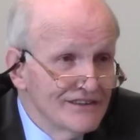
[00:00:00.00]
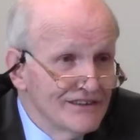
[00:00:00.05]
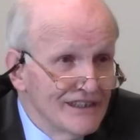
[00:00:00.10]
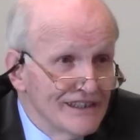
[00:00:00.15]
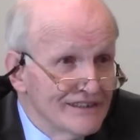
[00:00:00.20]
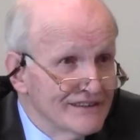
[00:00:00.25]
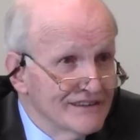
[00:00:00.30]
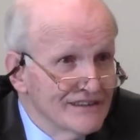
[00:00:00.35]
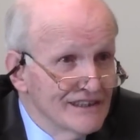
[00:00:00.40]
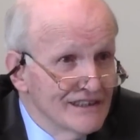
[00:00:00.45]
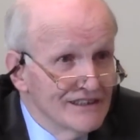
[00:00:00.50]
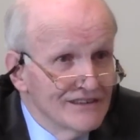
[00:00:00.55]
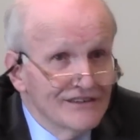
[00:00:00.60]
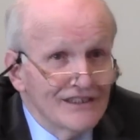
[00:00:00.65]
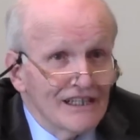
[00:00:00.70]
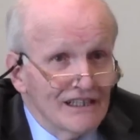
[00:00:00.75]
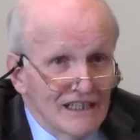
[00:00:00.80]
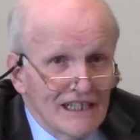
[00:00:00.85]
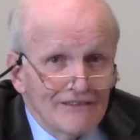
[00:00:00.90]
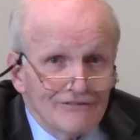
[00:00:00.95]
that
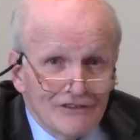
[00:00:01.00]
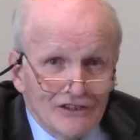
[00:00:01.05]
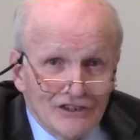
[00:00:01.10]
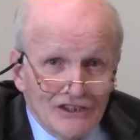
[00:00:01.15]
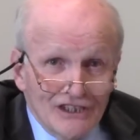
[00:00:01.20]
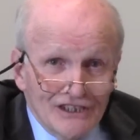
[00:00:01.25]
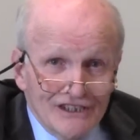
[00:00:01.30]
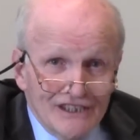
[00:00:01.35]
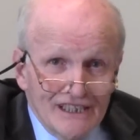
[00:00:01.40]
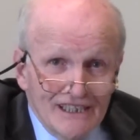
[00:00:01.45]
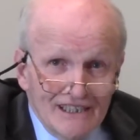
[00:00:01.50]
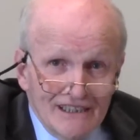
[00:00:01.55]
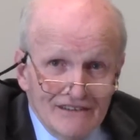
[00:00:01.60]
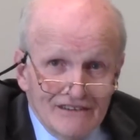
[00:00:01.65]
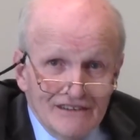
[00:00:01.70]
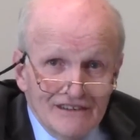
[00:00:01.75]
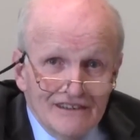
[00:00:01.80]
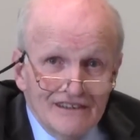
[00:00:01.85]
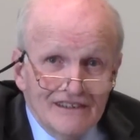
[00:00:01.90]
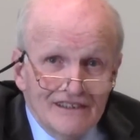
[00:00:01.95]
they'll have to shut
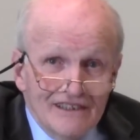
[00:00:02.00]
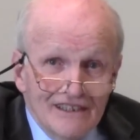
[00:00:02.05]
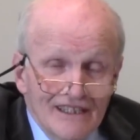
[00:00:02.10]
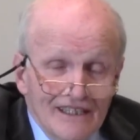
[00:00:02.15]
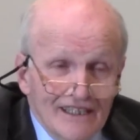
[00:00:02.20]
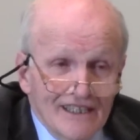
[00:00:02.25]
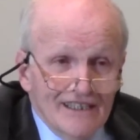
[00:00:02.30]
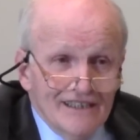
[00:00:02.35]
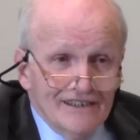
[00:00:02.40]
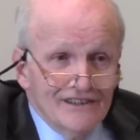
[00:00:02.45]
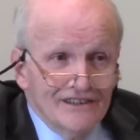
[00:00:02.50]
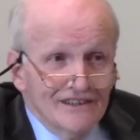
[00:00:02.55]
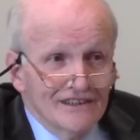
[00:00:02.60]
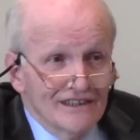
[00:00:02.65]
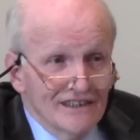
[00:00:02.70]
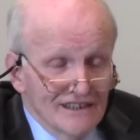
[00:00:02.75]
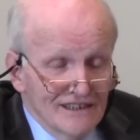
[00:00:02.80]
down, and